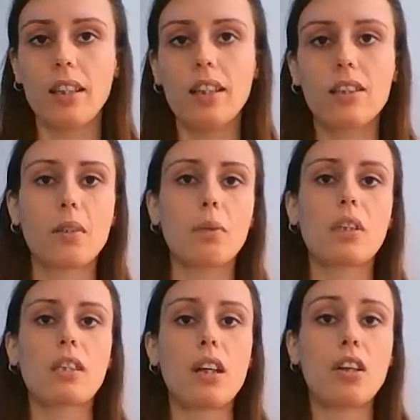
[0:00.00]
So we'll
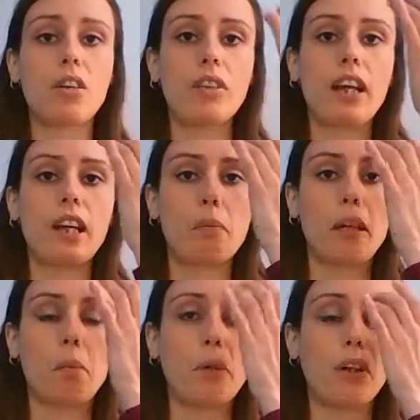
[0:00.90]
start on the eyebrow
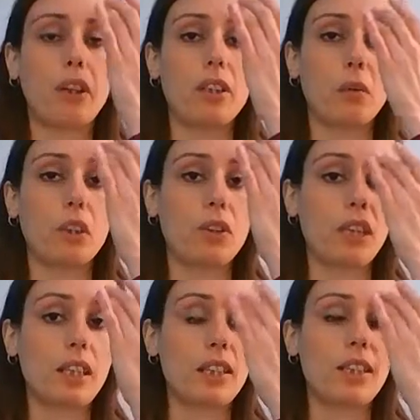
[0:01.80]
point because we don't
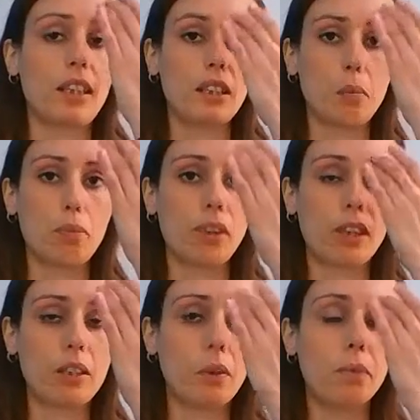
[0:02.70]
need a setup for
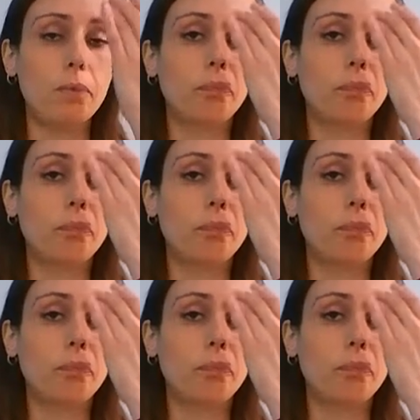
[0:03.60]
this one.